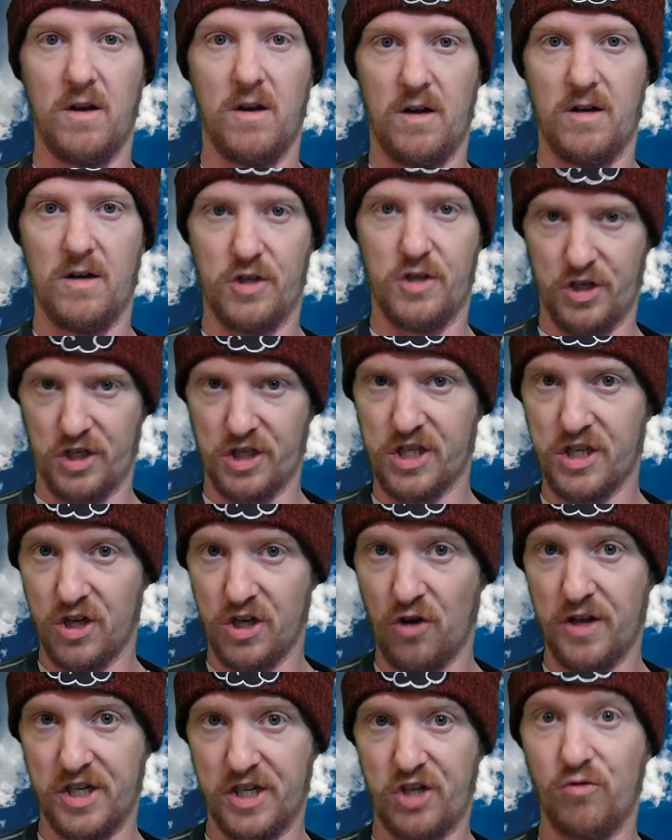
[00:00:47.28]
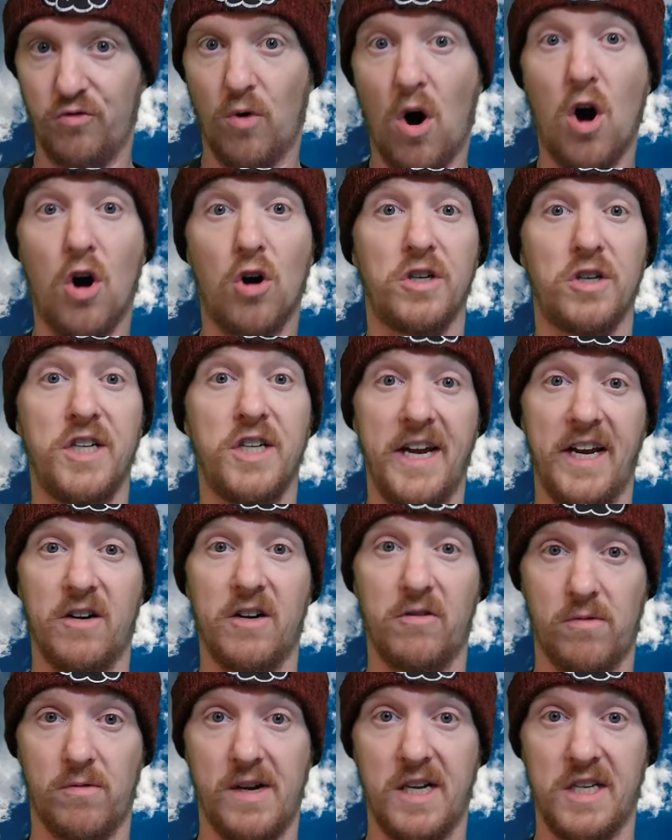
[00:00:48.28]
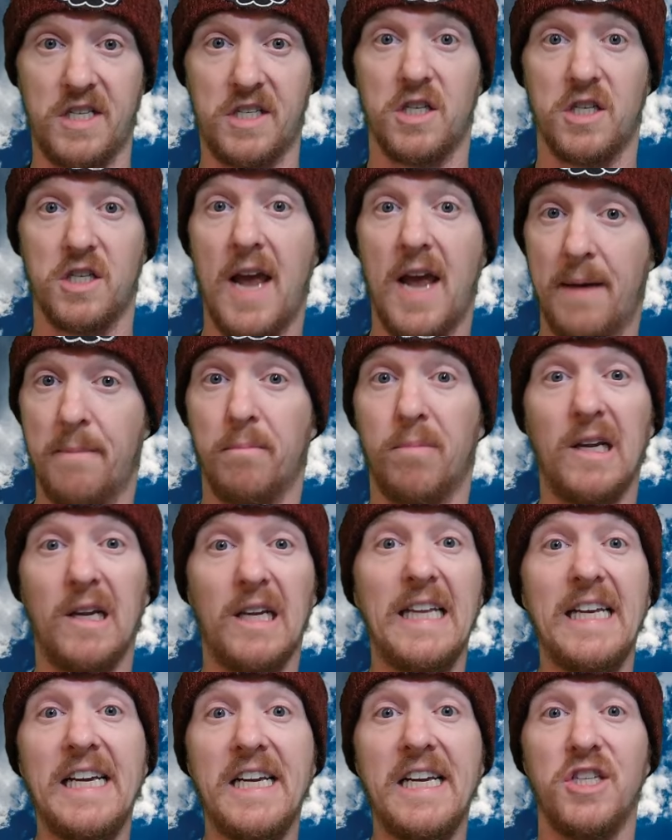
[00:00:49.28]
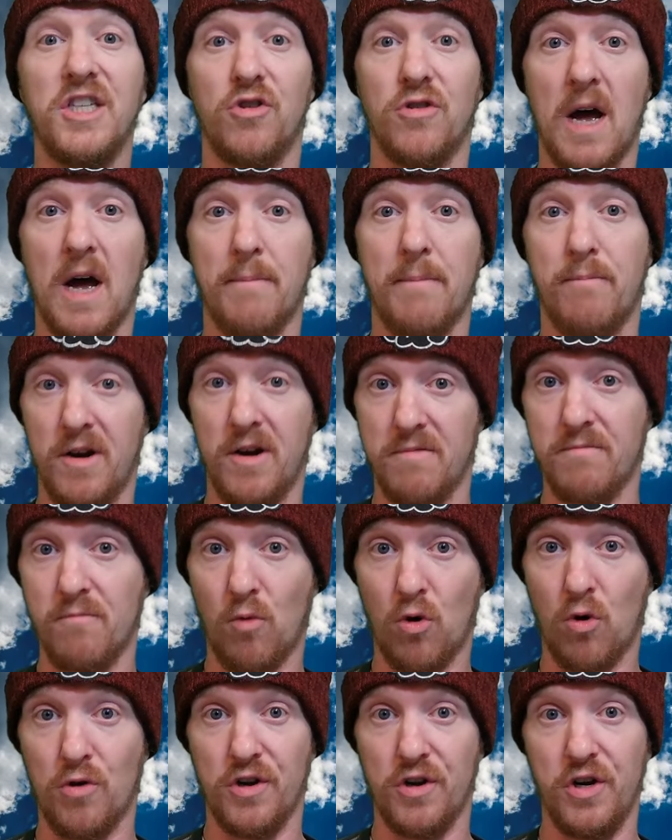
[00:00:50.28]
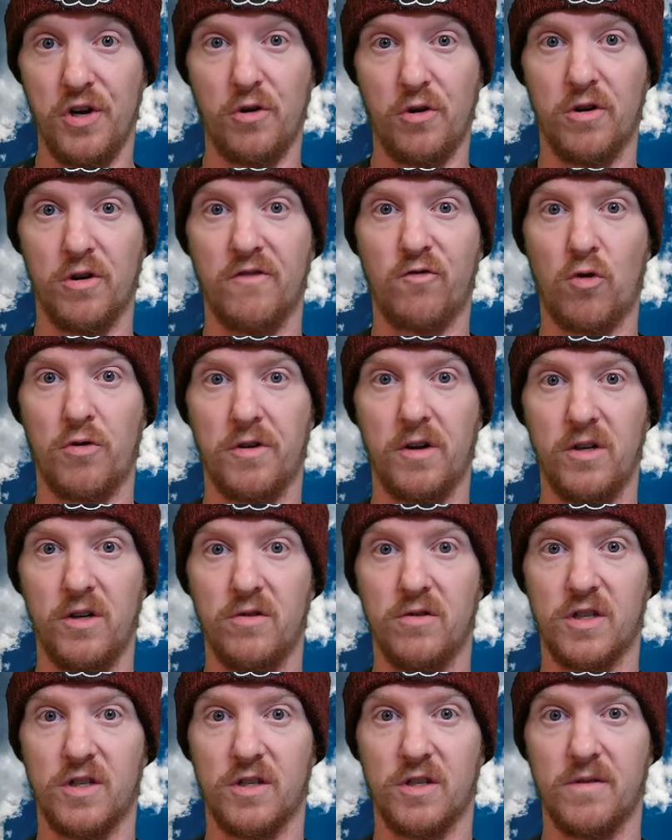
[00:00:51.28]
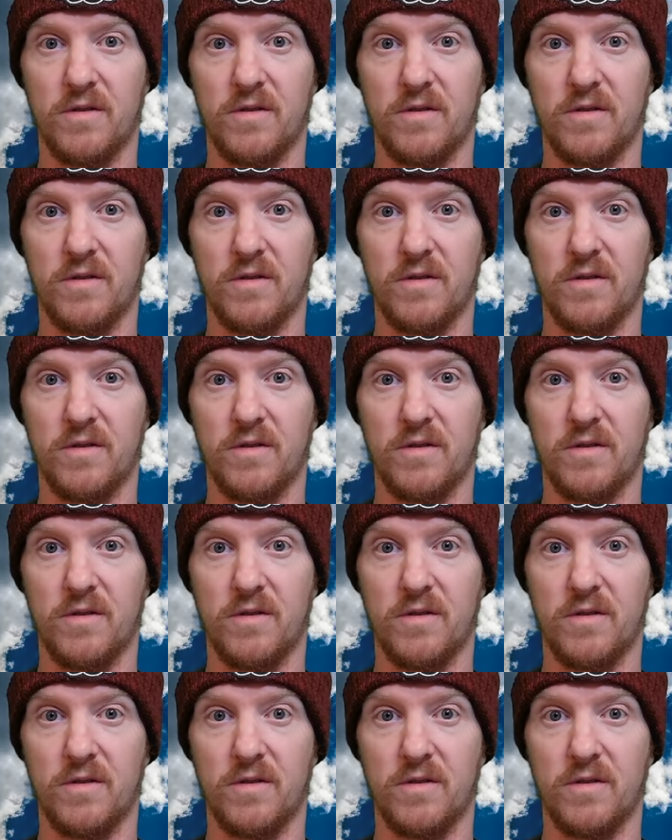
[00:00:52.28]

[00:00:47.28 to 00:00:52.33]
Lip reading: So just know that you are taking a risk, and please do not put in more than you can afford to lose.